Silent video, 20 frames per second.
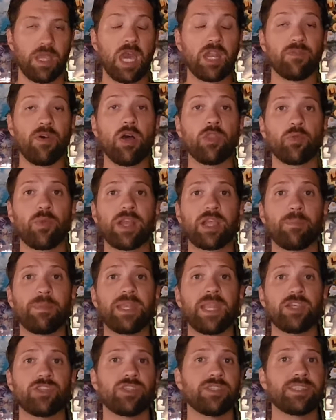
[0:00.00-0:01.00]
Out of all the
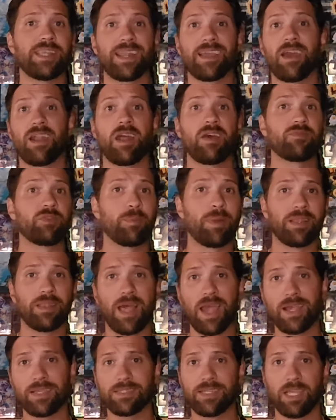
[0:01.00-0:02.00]
recommendations that I got after my
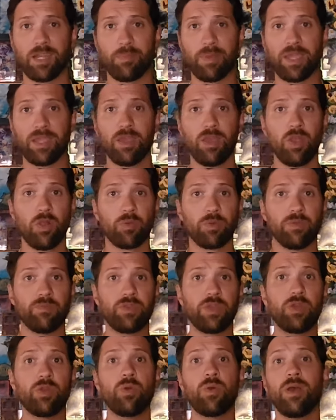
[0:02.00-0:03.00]
last anime
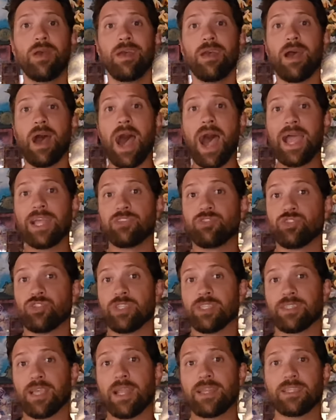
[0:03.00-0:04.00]
review, I
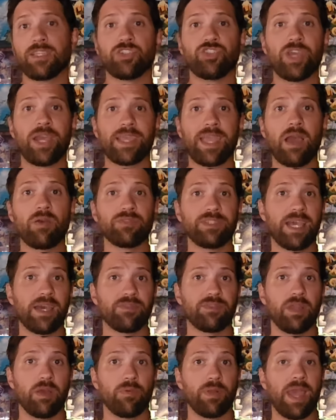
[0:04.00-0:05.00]
decided to check out
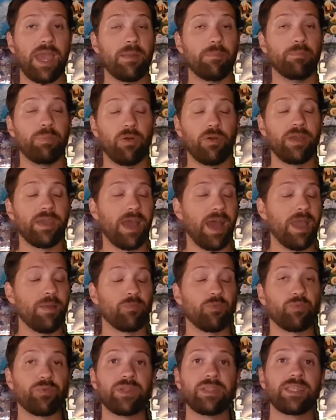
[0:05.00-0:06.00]
Death Note, and boy,
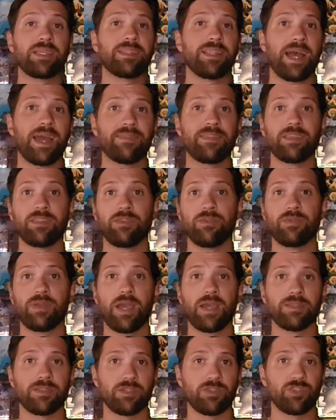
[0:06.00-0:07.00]
I'm really glad that you
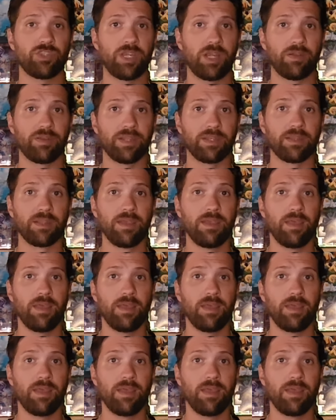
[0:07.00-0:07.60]
guys shared it.